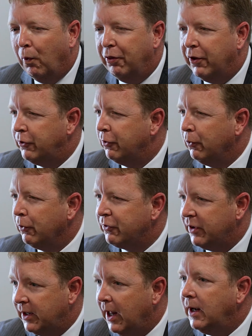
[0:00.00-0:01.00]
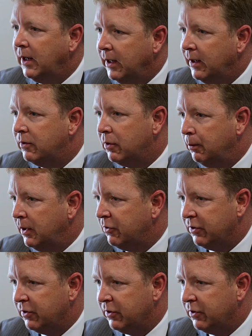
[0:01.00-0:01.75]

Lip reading: the tools that they need to be